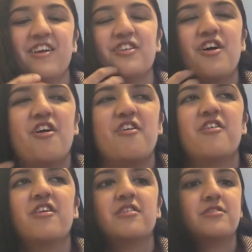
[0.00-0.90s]

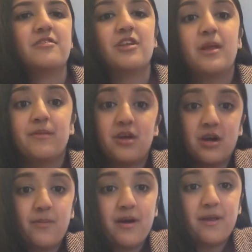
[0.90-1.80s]
so let me talk
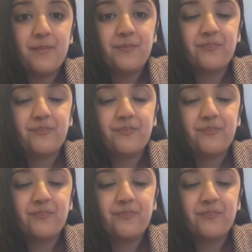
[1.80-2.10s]
about it.